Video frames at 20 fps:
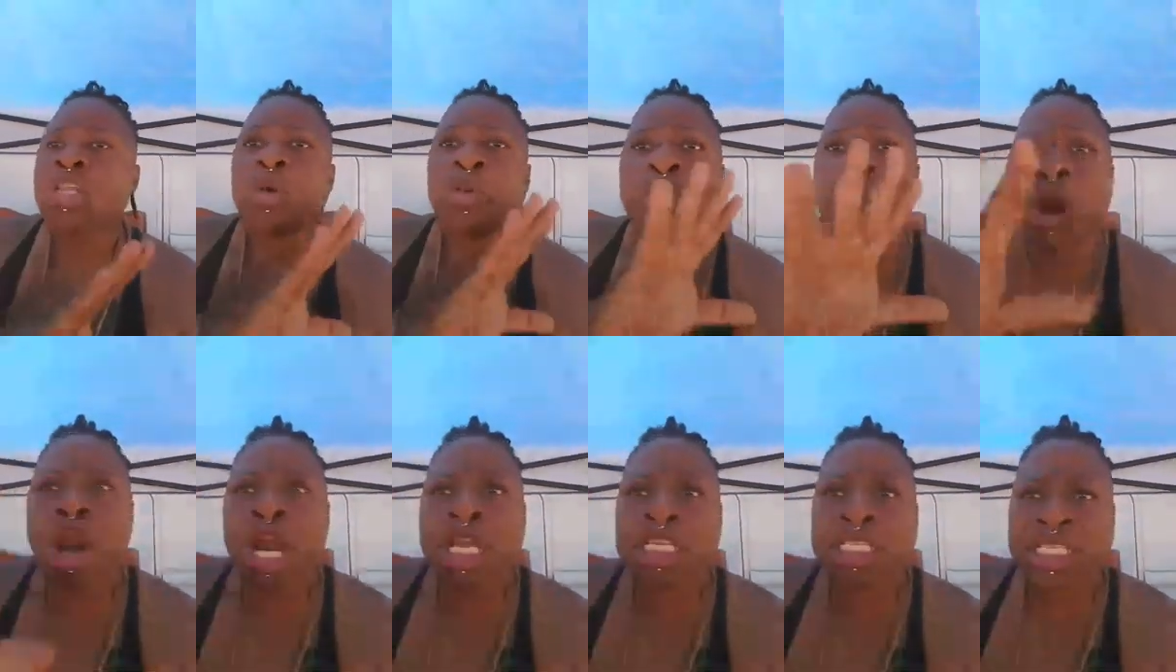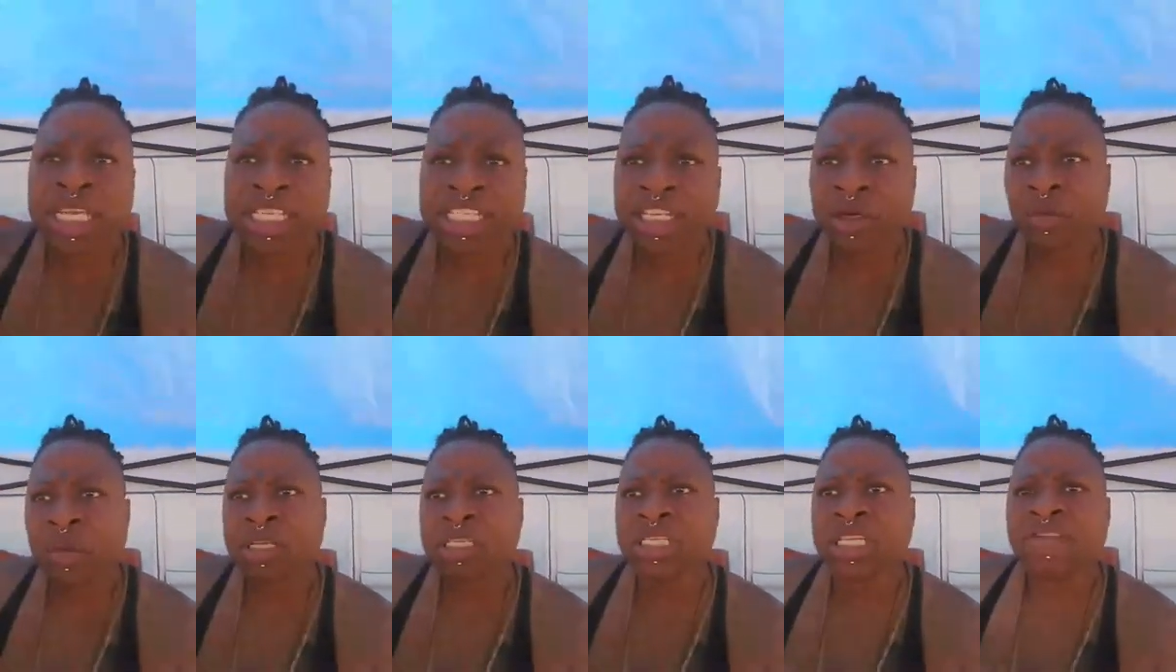The word
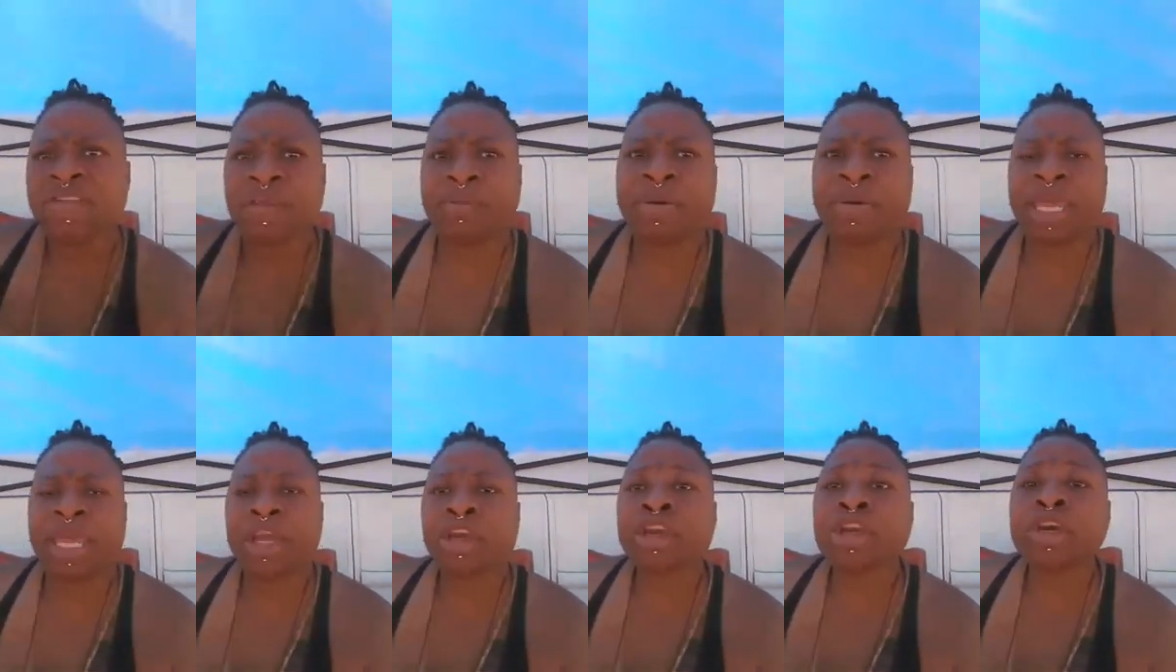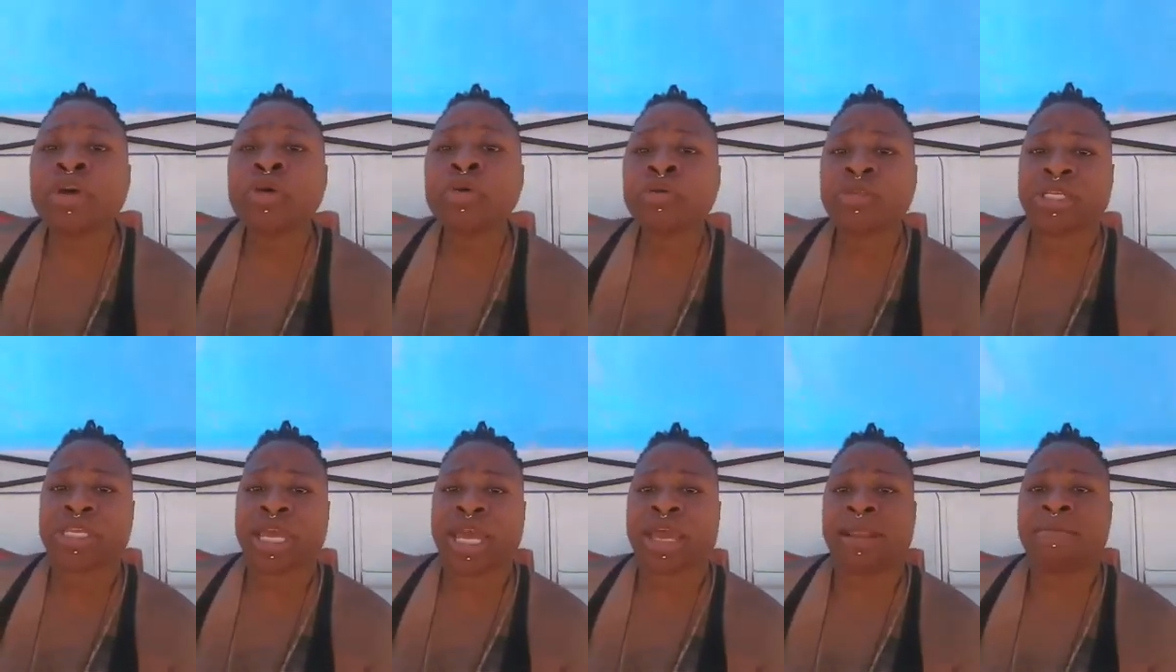ascension wasn't even being used
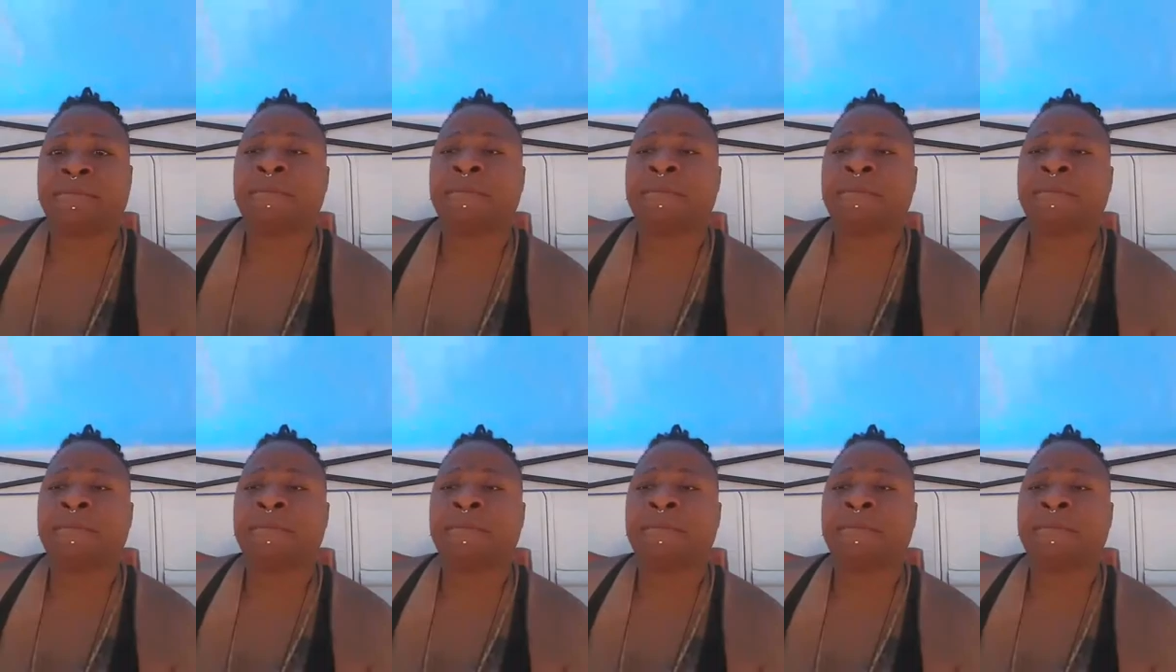yet.